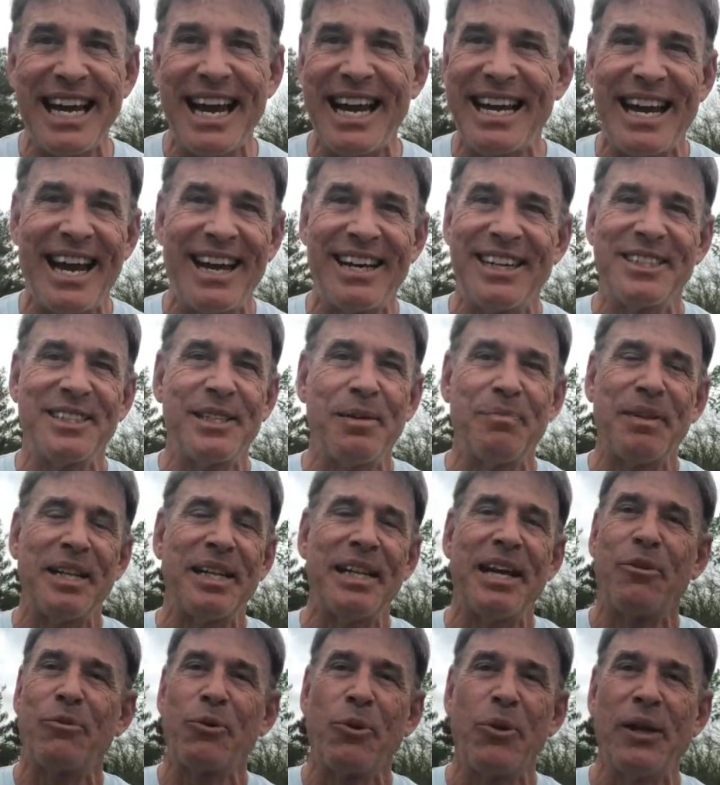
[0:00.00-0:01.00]
standout. It's something
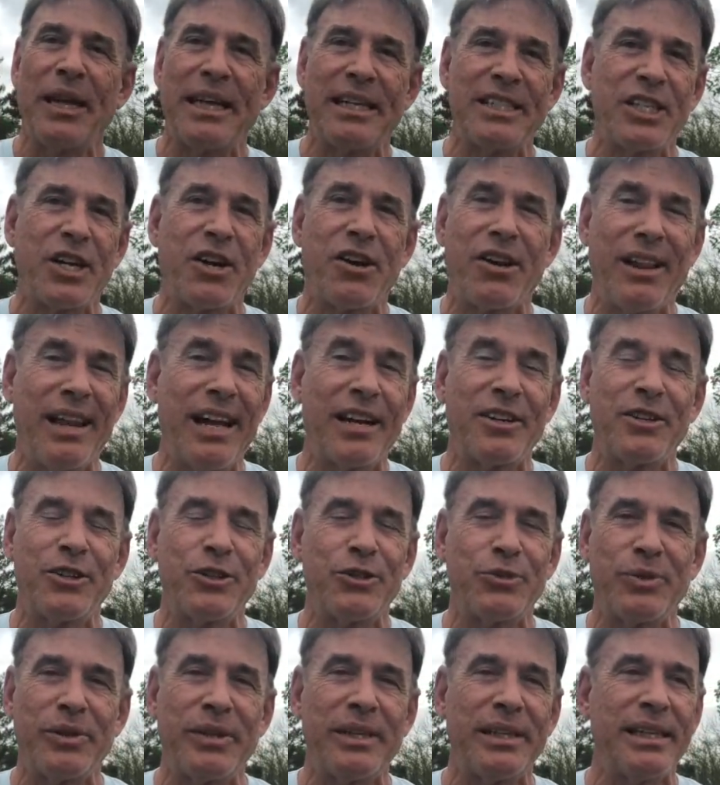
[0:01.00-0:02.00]
that Rolex
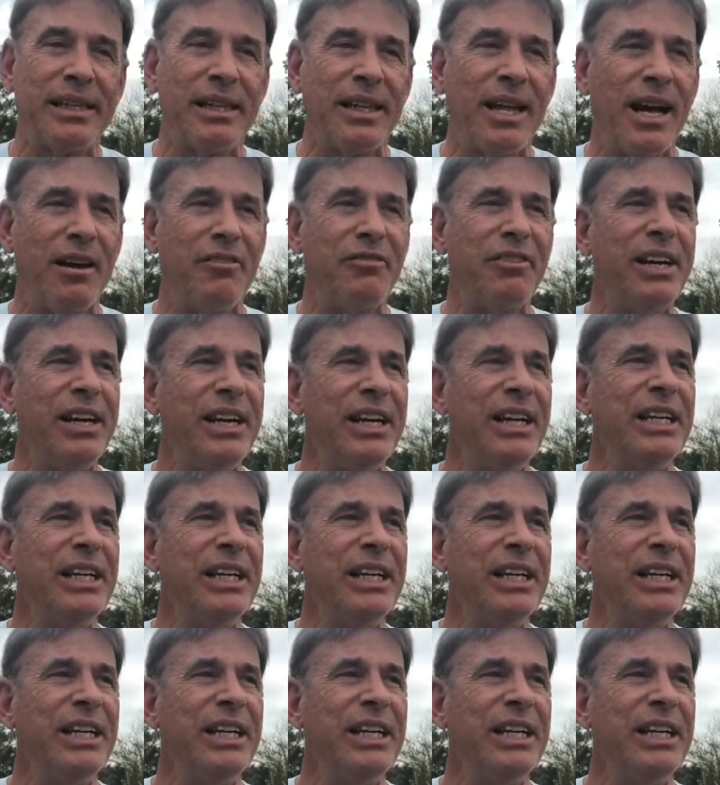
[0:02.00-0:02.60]
collectors really love.